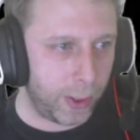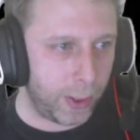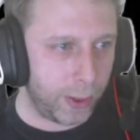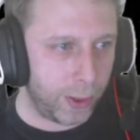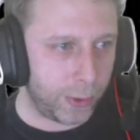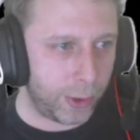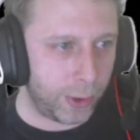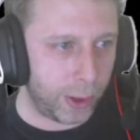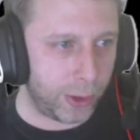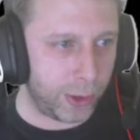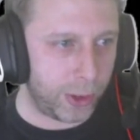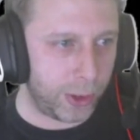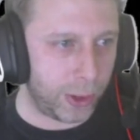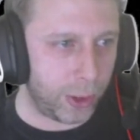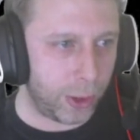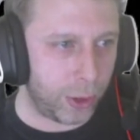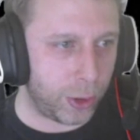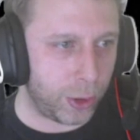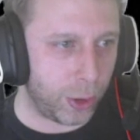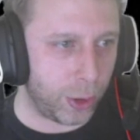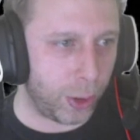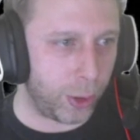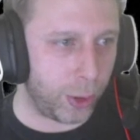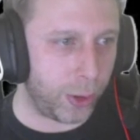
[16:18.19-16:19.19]
So you can see the
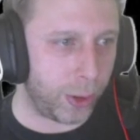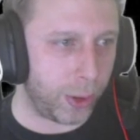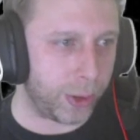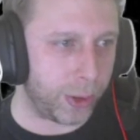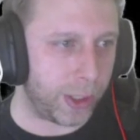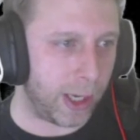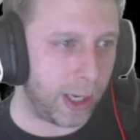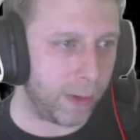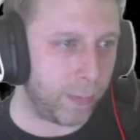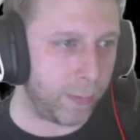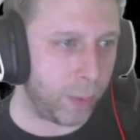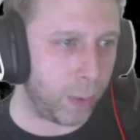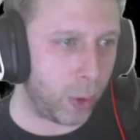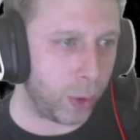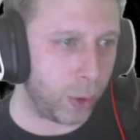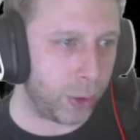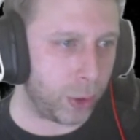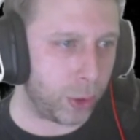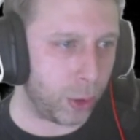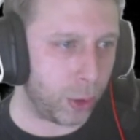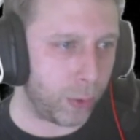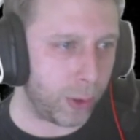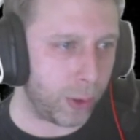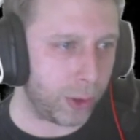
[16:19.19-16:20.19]
Jordans have more
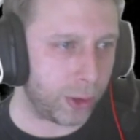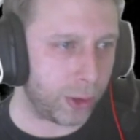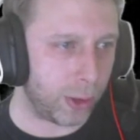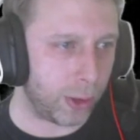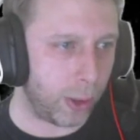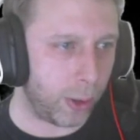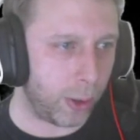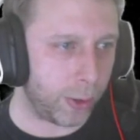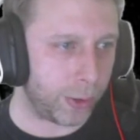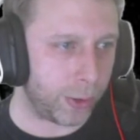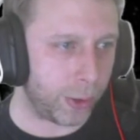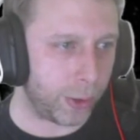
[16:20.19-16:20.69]
turret slots.